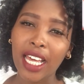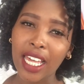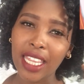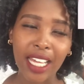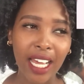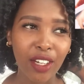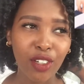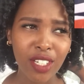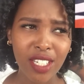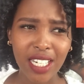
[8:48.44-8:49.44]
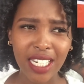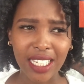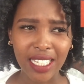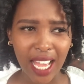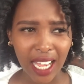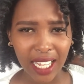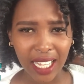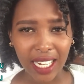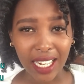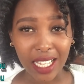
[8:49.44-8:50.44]
either not really dark
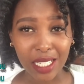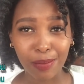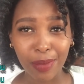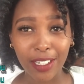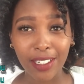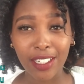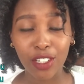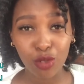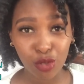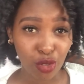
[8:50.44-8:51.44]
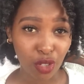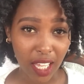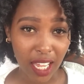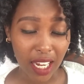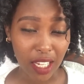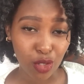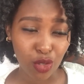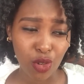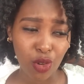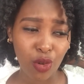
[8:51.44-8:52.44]
colors but neutral colors.
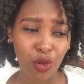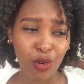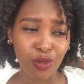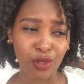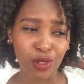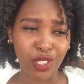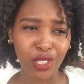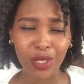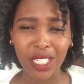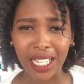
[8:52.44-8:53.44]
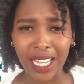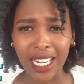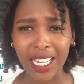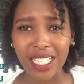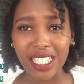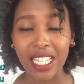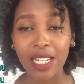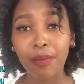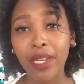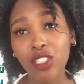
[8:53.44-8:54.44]
Don't go for shouting colors,
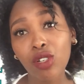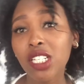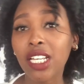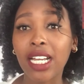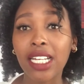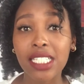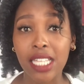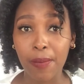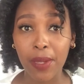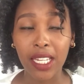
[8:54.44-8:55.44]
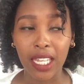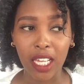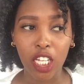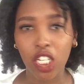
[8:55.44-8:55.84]
and by shouting colors I mean like